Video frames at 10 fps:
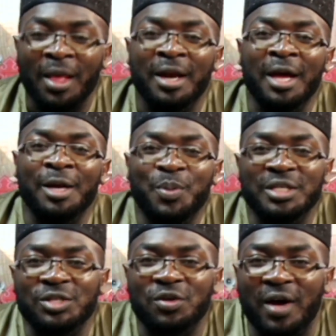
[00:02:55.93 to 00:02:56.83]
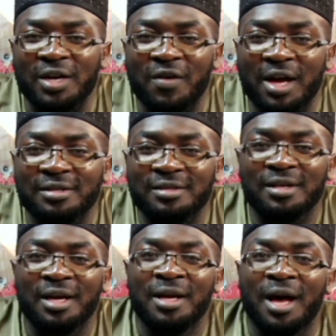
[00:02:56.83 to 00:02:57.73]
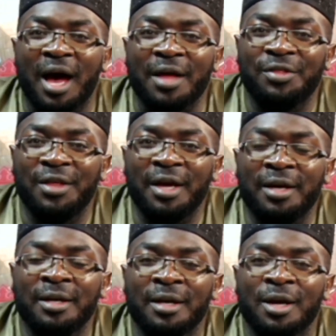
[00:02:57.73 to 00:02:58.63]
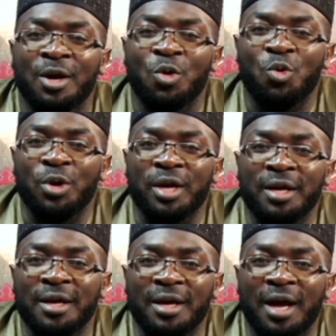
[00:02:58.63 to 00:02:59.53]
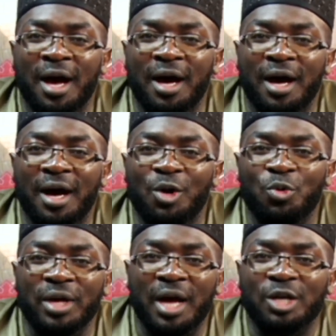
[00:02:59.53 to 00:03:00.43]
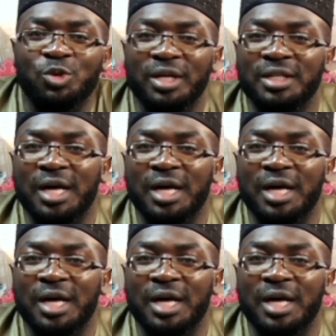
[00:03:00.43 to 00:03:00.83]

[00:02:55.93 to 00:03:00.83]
Nine pieces of advice, and then we, uh, we actually